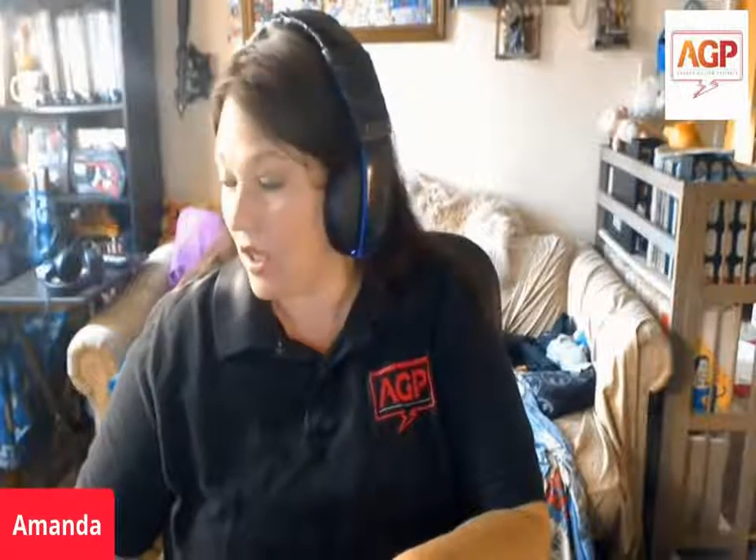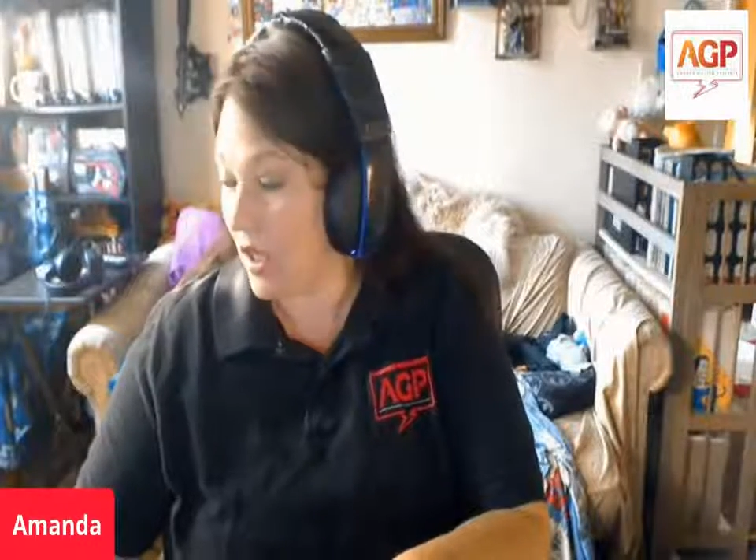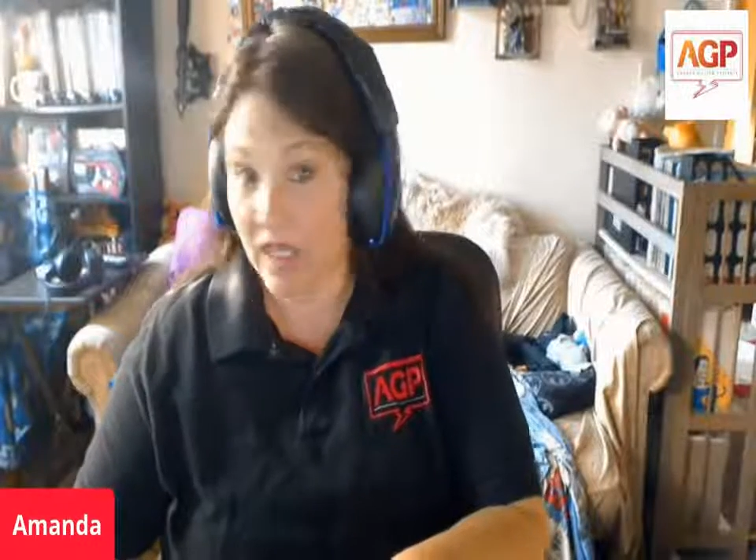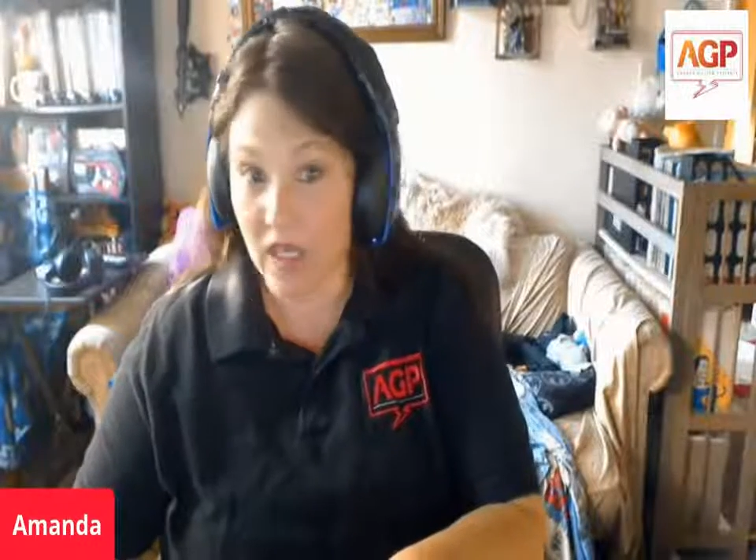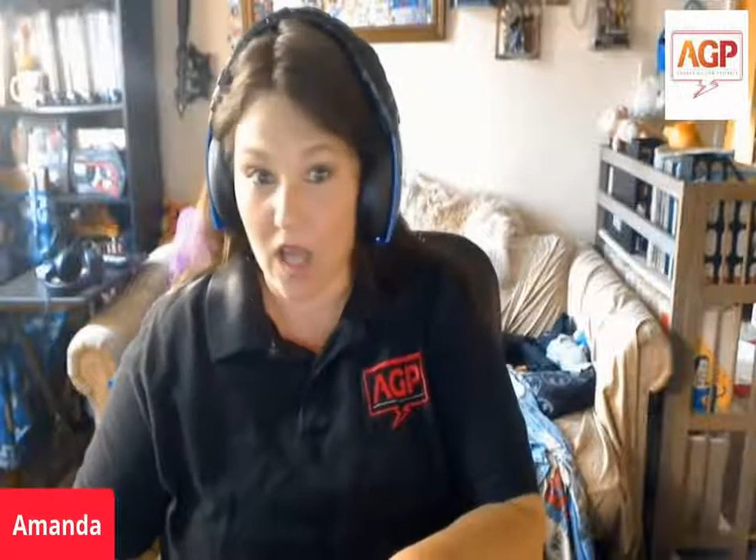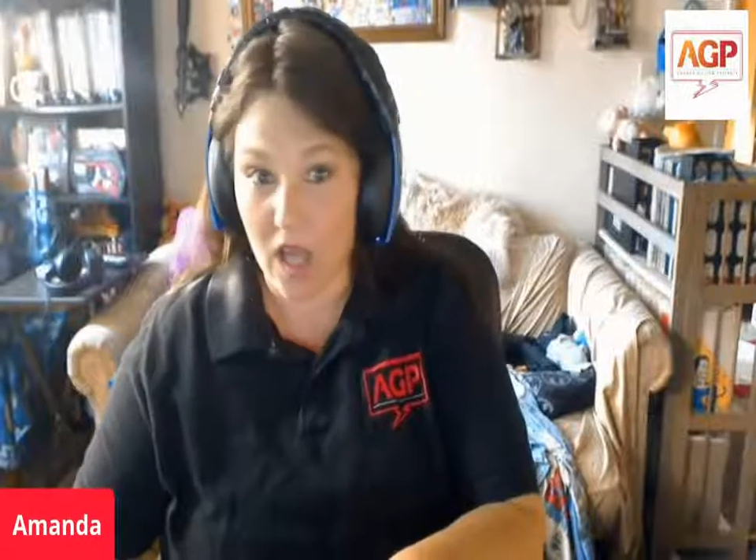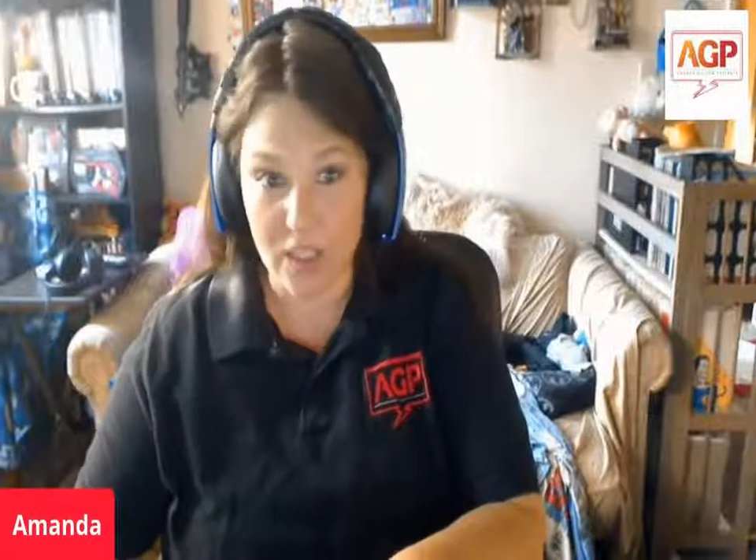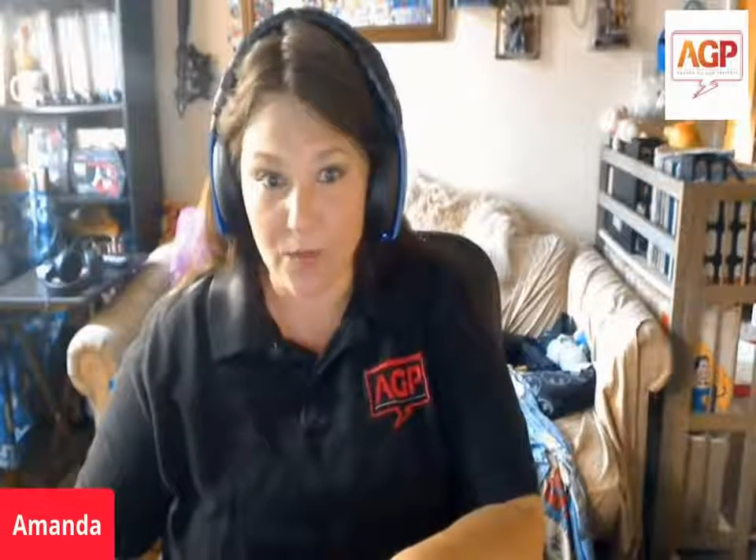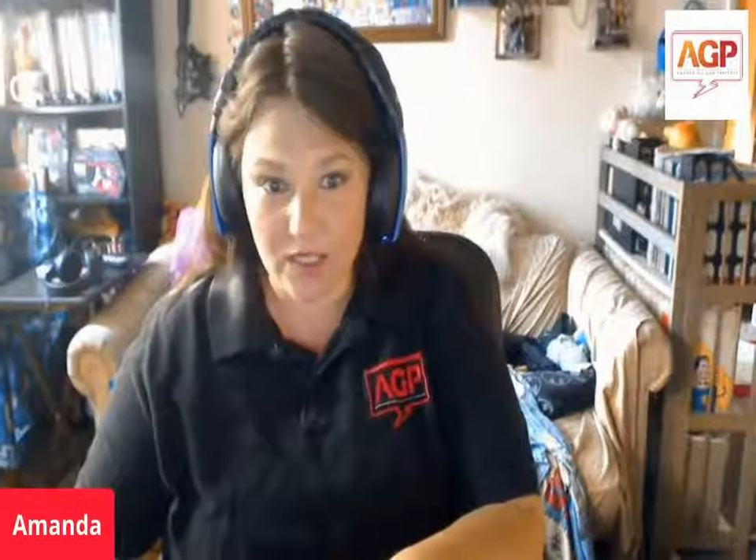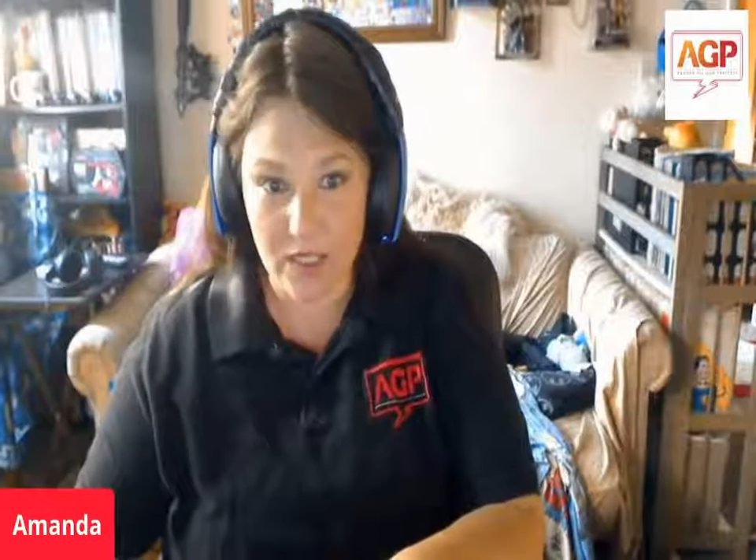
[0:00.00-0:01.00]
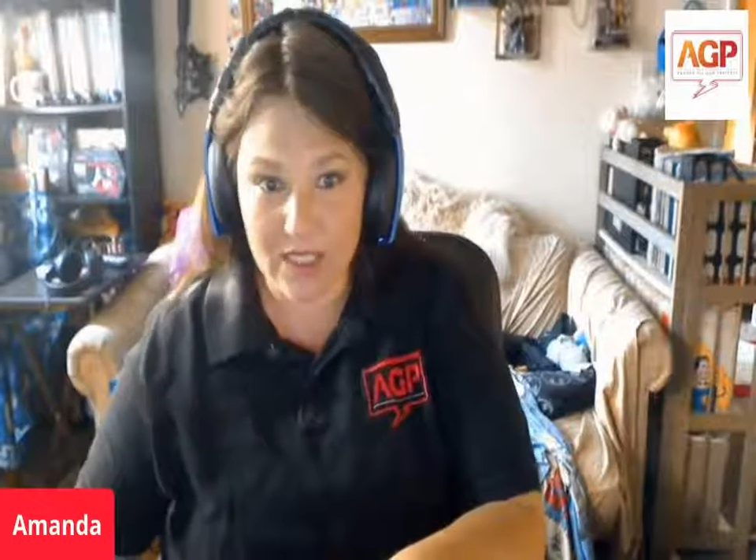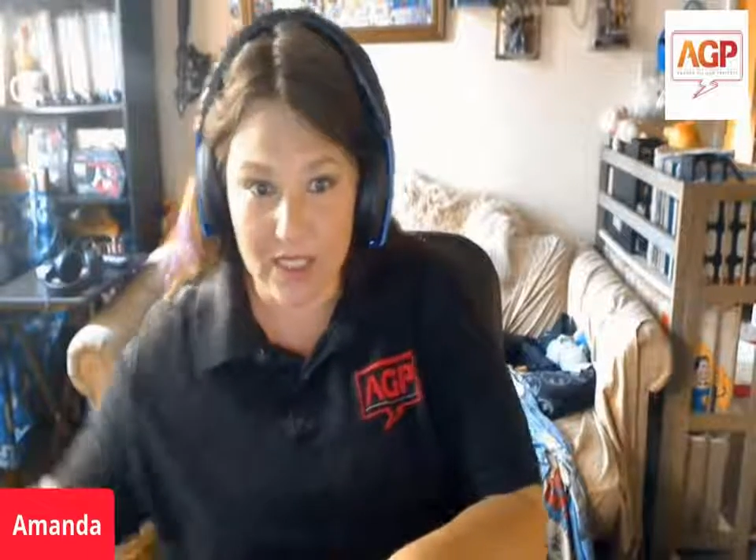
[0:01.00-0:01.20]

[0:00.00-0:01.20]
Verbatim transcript: Like I spent